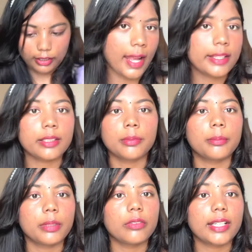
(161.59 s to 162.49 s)
I
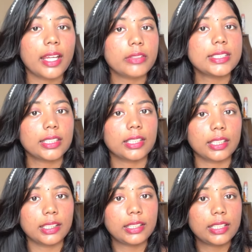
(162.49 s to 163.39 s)
remember when I was a
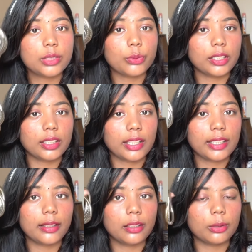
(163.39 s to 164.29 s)
kid, these were
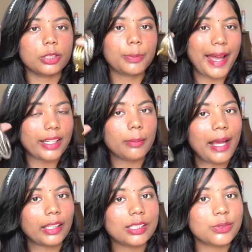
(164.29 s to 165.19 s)
like spiral
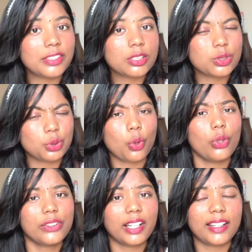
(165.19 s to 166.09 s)
bangles were
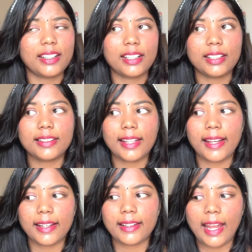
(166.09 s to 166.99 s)
so trendy
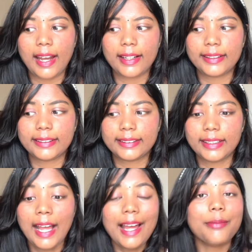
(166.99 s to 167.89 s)
then and
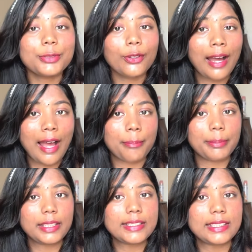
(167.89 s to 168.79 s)
i'm so
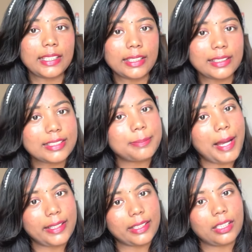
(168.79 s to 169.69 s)
happy seeing these
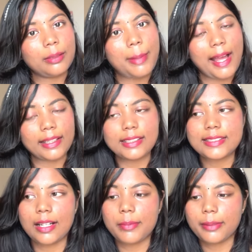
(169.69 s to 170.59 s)
spiral bangles
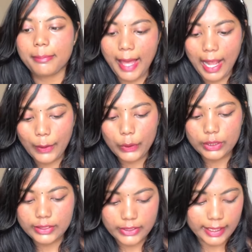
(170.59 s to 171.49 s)
coming back on
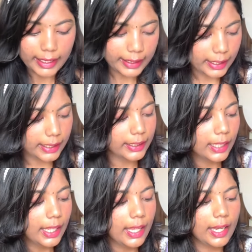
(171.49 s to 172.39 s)
the trend again
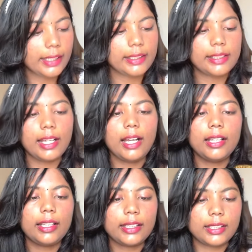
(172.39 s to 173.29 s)
and yeah
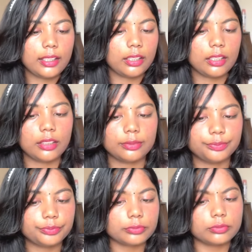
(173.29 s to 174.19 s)
like uh,
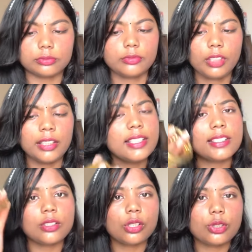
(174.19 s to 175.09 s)
this
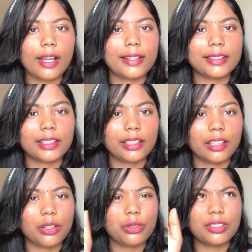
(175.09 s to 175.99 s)
is also i think
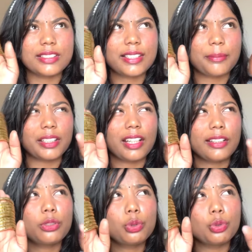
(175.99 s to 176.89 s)
around something
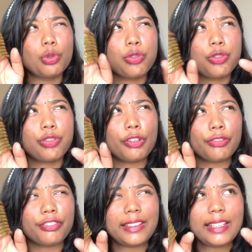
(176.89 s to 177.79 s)
like
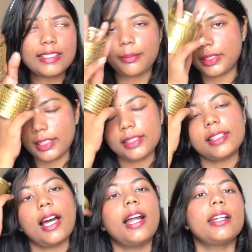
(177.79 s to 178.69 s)
250 something like
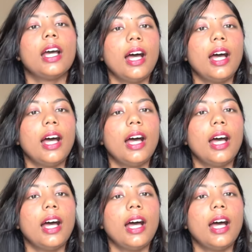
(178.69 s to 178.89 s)
that